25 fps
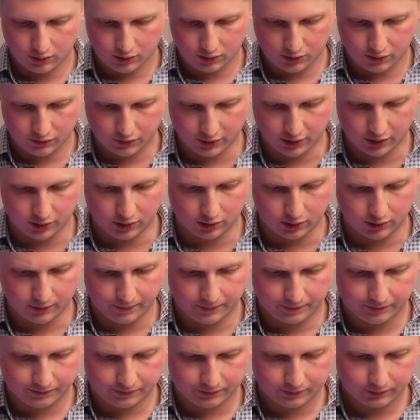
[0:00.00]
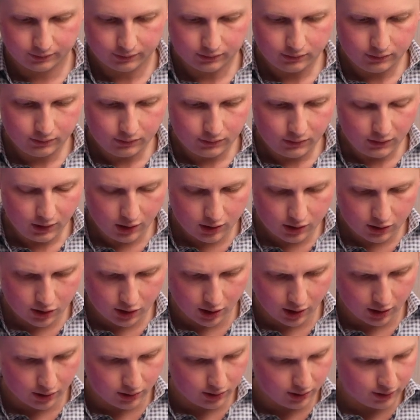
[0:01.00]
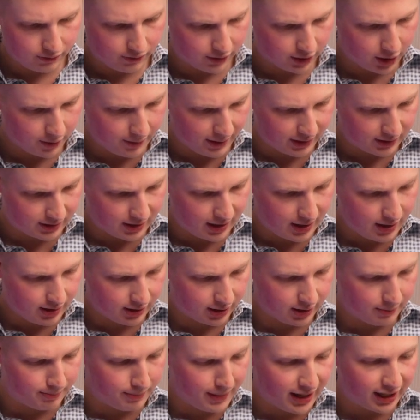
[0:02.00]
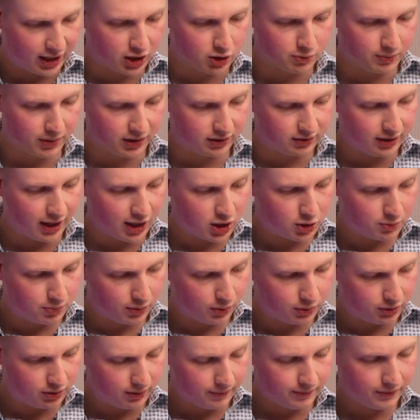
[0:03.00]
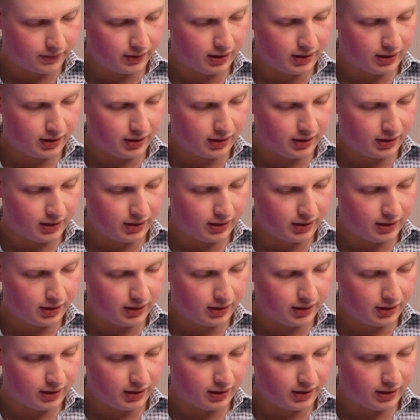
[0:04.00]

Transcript: It's very good. So if I go back to here, I can manage my dashboard.